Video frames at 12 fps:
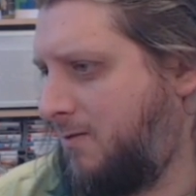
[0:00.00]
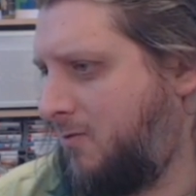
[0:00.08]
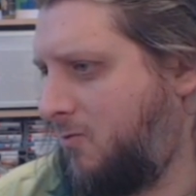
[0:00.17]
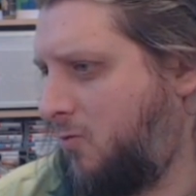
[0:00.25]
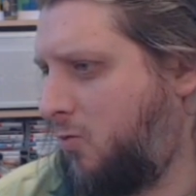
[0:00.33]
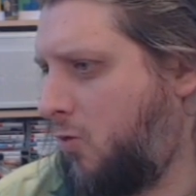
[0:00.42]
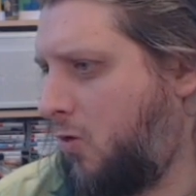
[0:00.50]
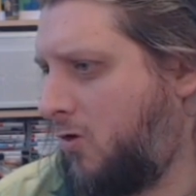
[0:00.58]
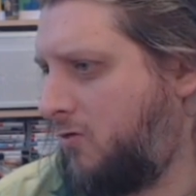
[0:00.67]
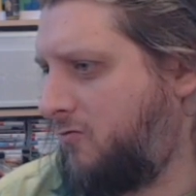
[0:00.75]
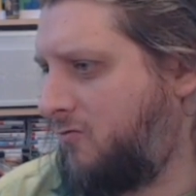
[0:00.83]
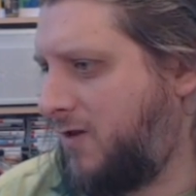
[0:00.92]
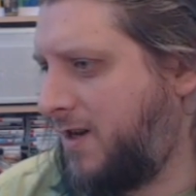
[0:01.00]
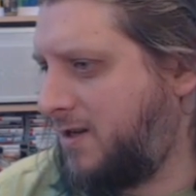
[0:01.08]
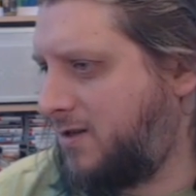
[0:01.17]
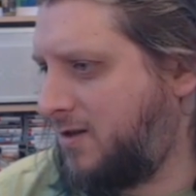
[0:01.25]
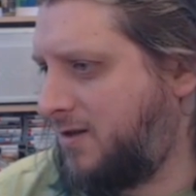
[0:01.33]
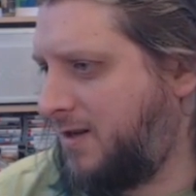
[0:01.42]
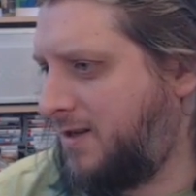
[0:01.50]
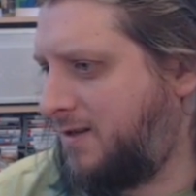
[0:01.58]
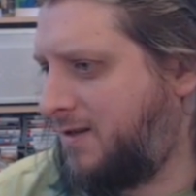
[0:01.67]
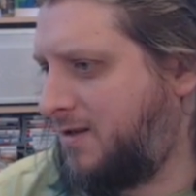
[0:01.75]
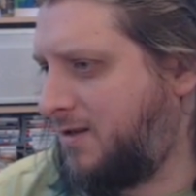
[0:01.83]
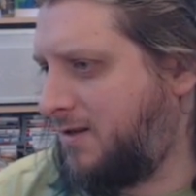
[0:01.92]
one reason it
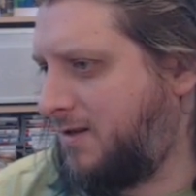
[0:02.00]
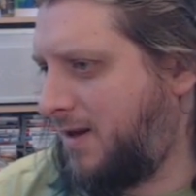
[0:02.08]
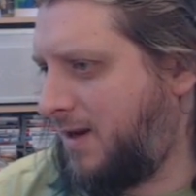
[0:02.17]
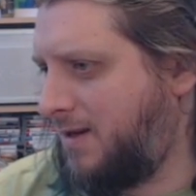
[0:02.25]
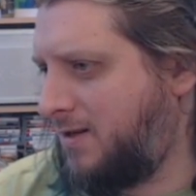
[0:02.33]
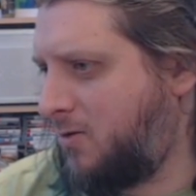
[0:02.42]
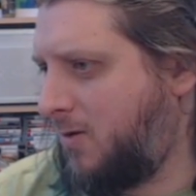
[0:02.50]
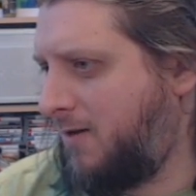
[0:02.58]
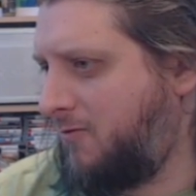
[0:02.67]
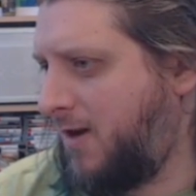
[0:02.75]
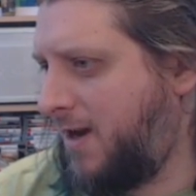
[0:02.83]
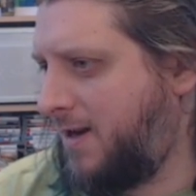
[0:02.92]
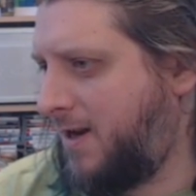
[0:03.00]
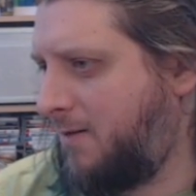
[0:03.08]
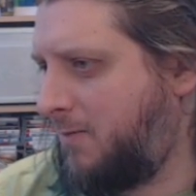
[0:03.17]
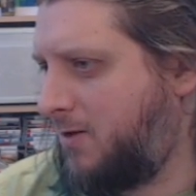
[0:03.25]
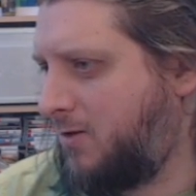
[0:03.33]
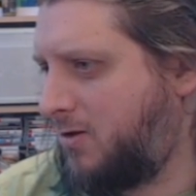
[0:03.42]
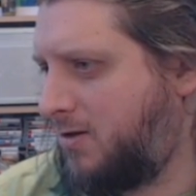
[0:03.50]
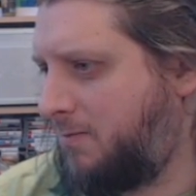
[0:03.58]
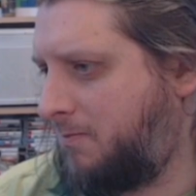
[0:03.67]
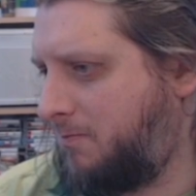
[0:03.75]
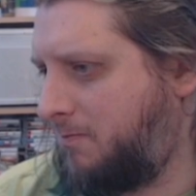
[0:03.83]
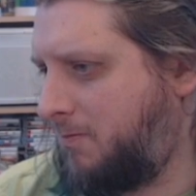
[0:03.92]
is quite rare now, because
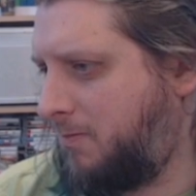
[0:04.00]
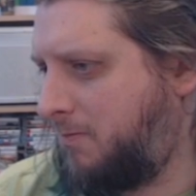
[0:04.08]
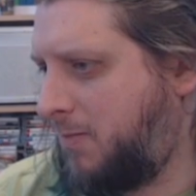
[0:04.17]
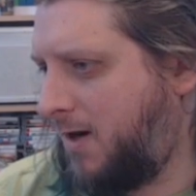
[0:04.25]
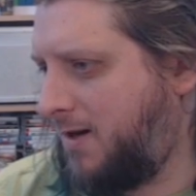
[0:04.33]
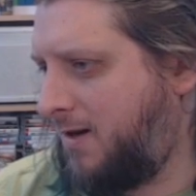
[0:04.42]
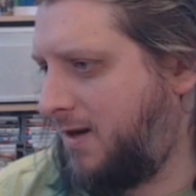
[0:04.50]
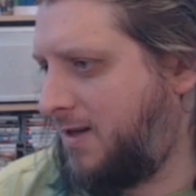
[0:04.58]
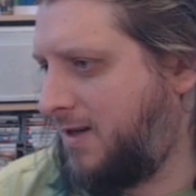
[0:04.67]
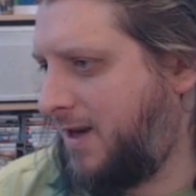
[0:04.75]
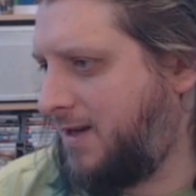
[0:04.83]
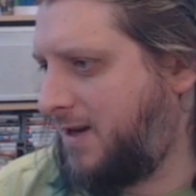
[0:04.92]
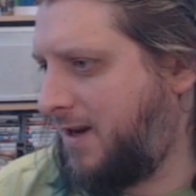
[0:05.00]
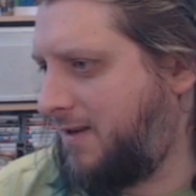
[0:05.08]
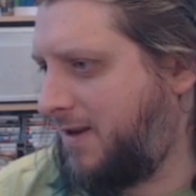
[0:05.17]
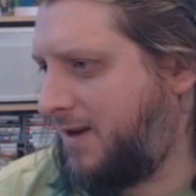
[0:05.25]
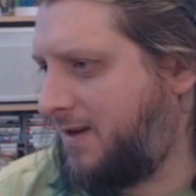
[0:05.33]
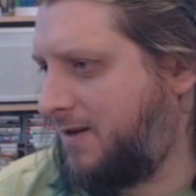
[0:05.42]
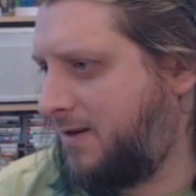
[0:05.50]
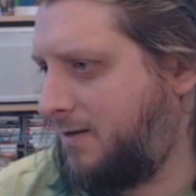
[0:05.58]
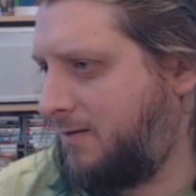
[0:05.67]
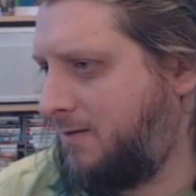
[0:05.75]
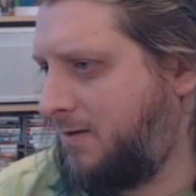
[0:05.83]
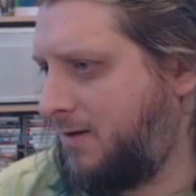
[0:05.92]
by 1980, I think
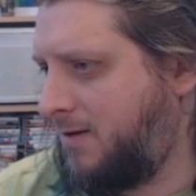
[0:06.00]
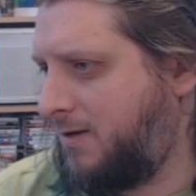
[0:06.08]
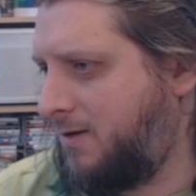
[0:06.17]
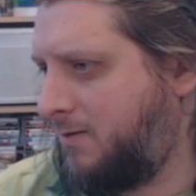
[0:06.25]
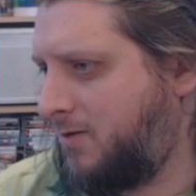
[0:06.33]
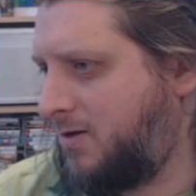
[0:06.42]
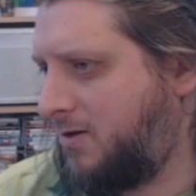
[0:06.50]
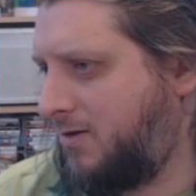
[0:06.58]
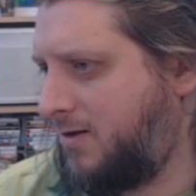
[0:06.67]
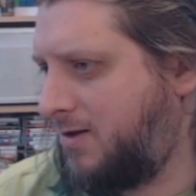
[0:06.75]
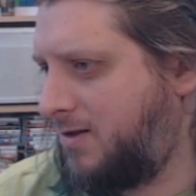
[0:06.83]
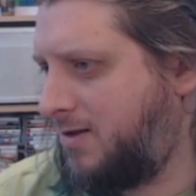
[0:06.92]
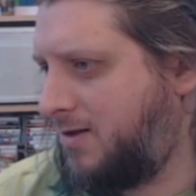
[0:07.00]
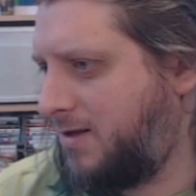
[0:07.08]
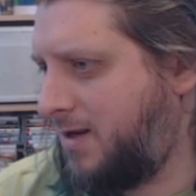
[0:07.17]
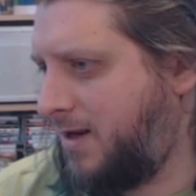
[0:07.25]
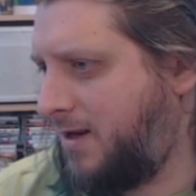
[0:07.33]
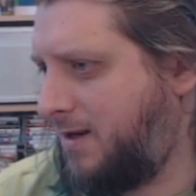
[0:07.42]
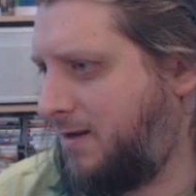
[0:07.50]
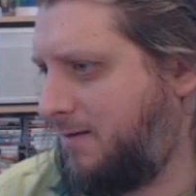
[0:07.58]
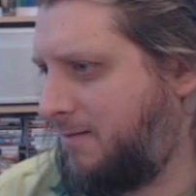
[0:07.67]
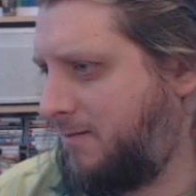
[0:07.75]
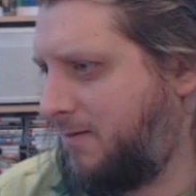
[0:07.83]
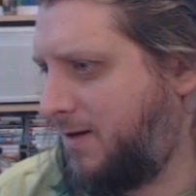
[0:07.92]
we're starting to see
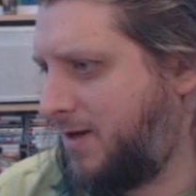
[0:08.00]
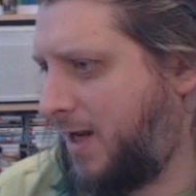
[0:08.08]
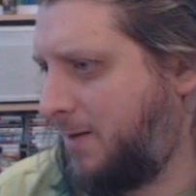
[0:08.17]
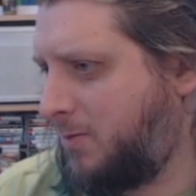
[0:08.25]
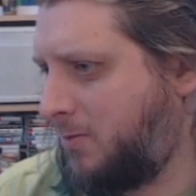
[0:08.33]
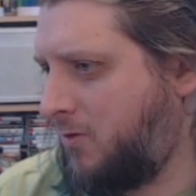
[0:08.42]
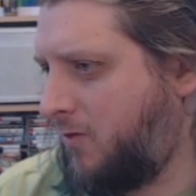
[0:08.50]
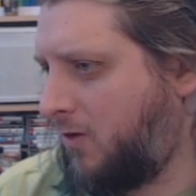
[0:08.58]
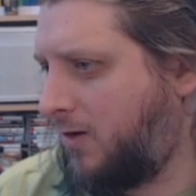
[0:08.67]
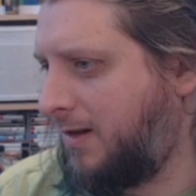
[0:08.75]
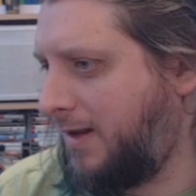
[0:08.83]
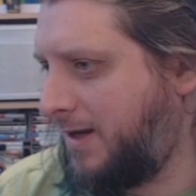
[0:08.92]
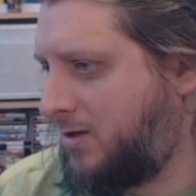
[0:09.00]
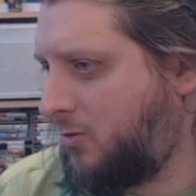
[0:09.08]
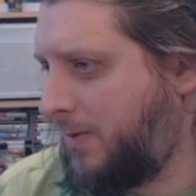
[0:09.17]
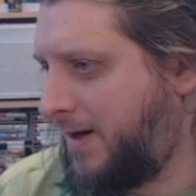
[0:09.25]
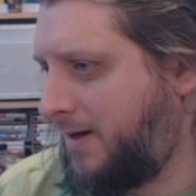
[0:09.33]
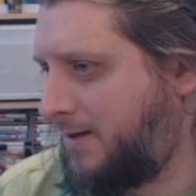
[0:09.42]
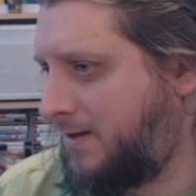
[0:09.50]
games move on a little bit.